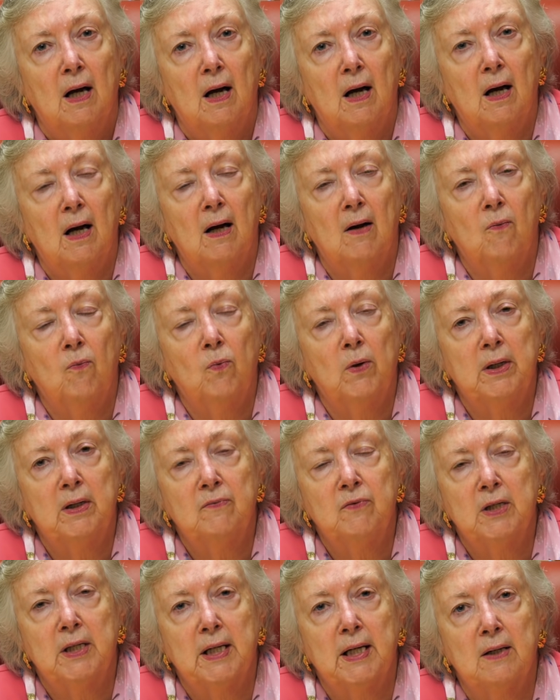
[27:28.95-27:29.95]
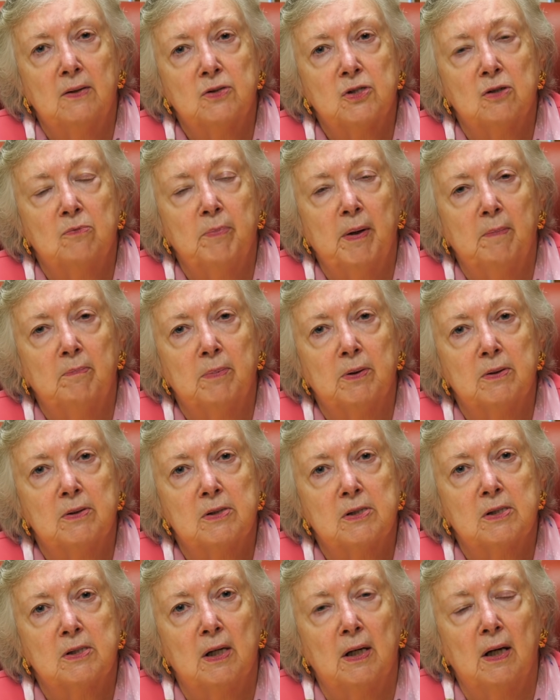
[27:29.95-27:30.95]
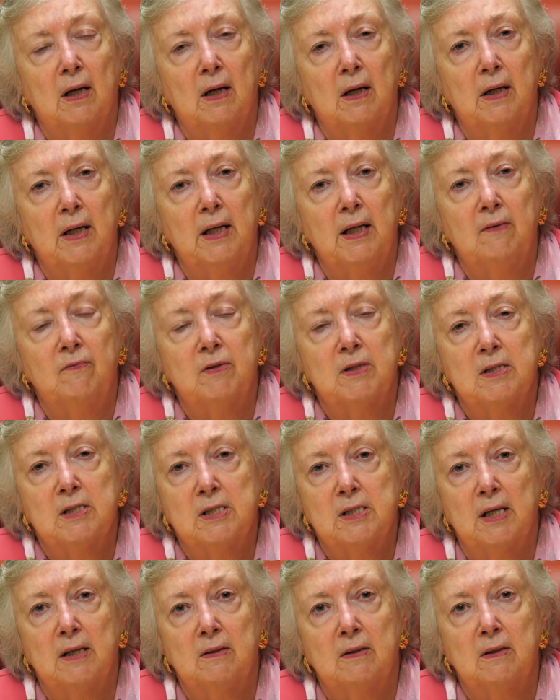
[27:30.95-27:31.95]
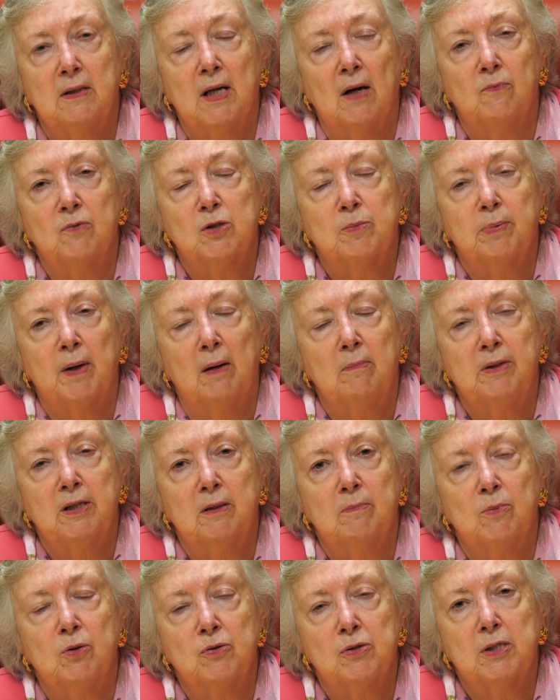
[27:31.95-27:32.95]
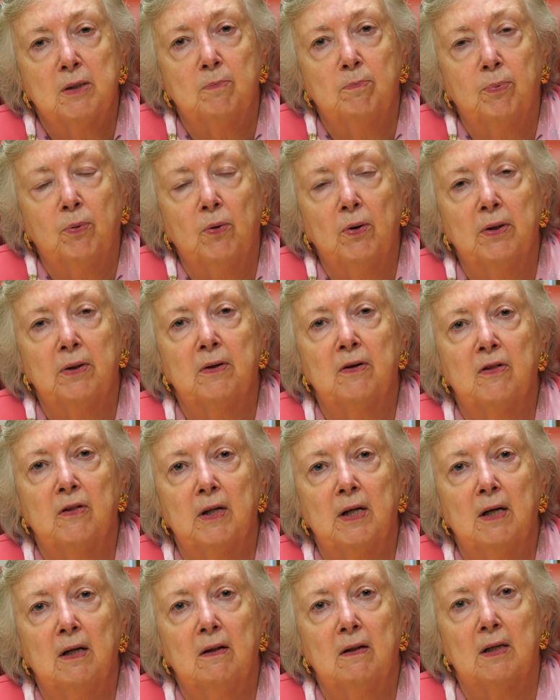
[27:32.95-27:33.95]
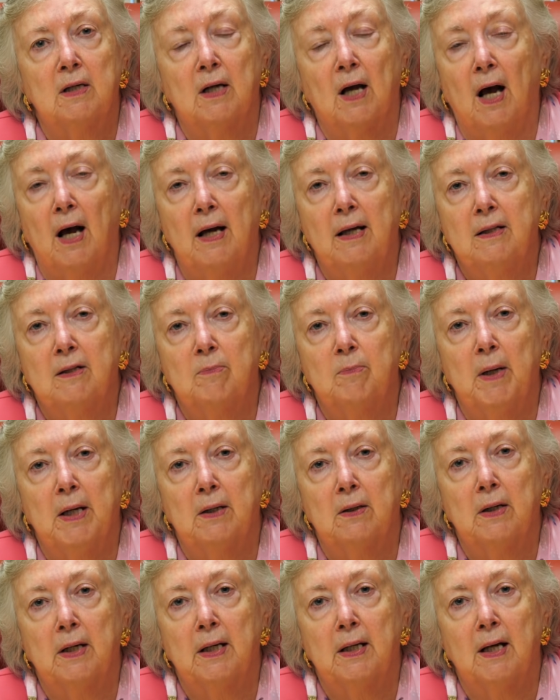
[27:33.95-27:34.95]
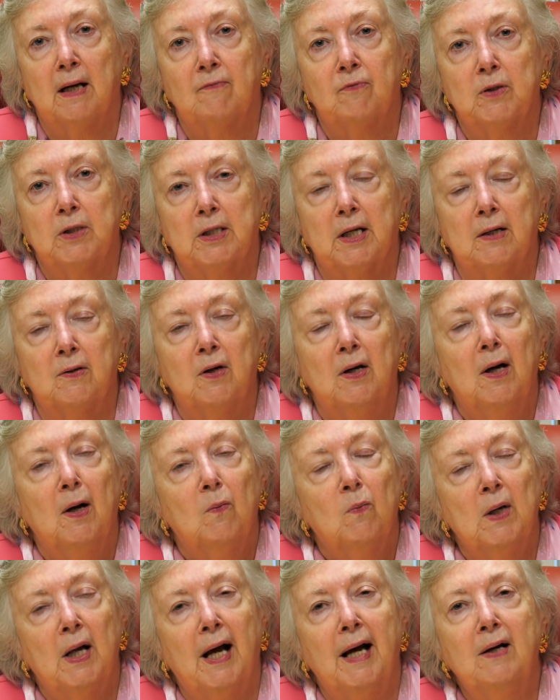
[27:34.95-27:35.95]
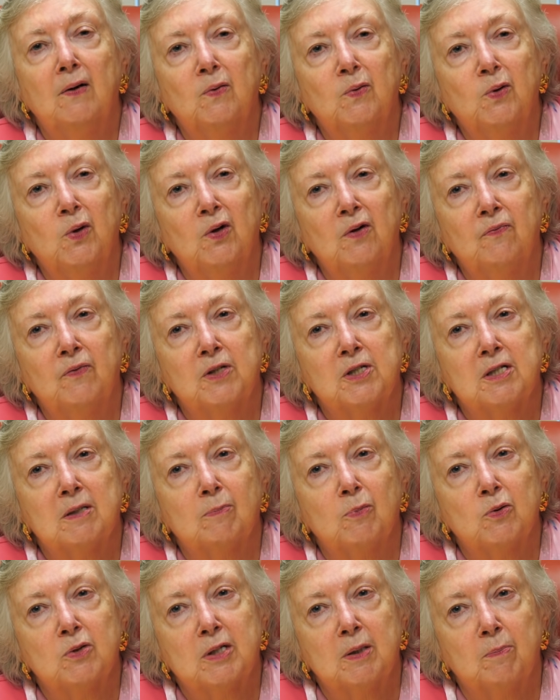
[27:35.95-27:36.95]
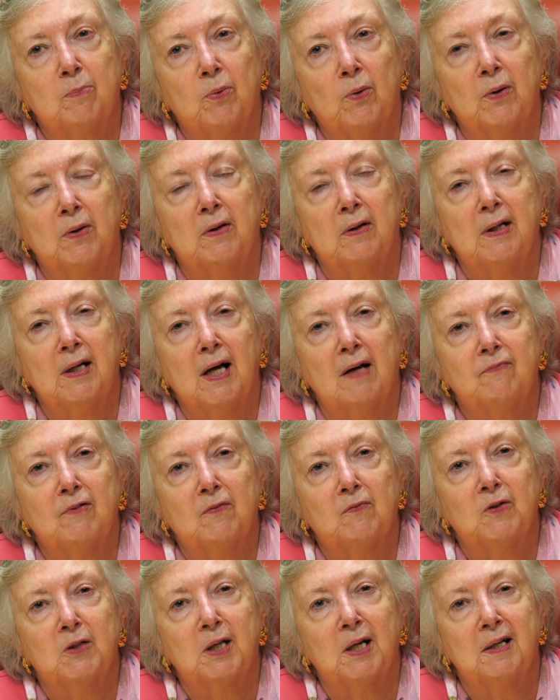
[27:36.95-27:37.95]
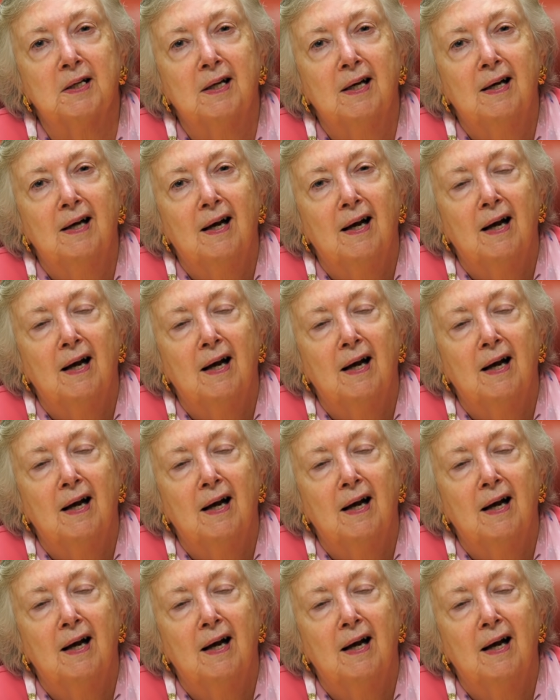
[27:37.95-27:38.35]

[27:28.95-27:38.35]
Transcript: One of the council members even said that that was probably the most important thing that I, the mayor, had ever done. Well, I don't know if it's the most important thing I've ever done,